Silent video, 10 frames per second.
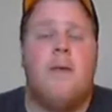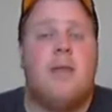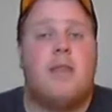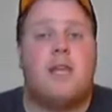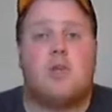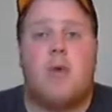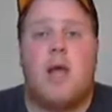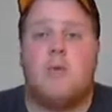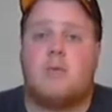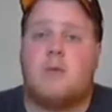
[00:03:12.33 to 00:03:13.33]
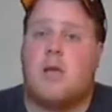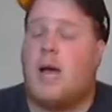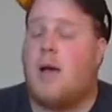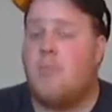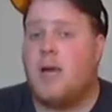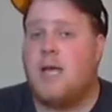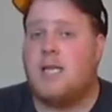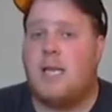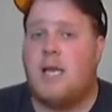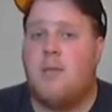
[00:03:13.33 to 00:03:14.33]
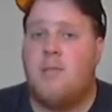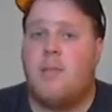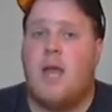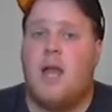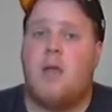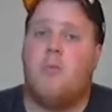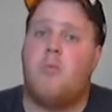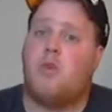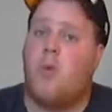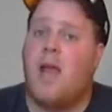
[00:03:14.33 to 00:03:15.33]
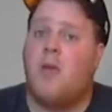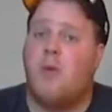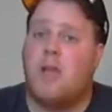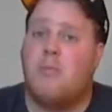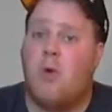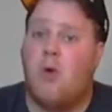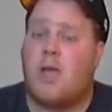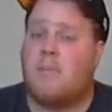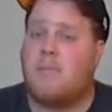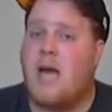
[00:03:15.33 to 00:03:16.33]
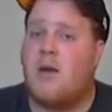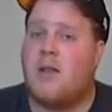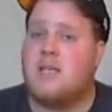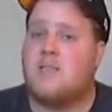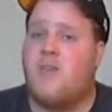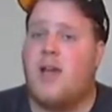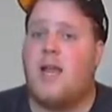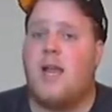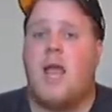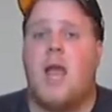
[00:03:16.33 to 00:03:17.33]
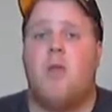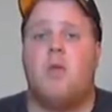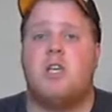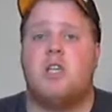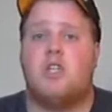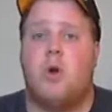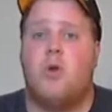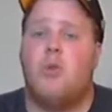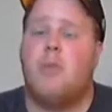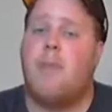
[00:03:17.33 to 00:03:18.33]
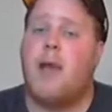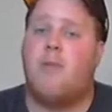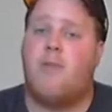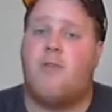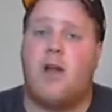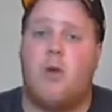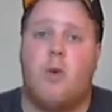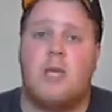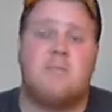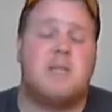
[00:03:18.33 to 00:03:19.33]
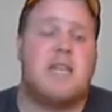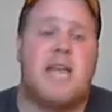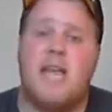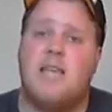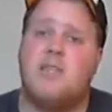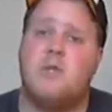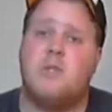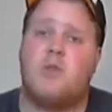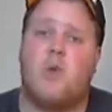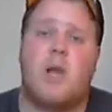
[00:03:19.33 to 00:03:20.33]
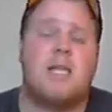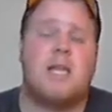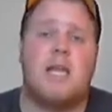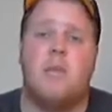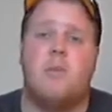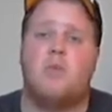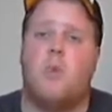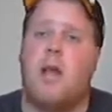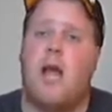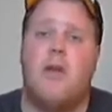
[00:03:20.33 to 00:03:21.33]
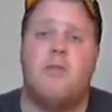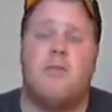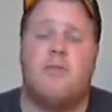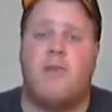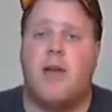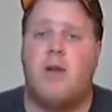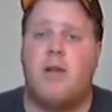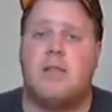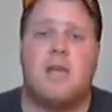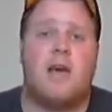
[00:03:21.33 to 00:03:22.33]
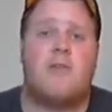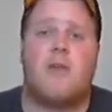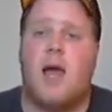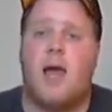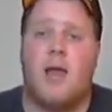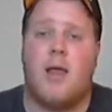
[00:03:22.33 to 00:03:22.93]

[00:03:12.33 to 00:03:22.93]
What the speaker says: that Duran was bringing to him, and Duran really broke him down in this fight and really showed who the better fighter was. But de Jesus, credit to him, was one hell of a fighter and a tough guy.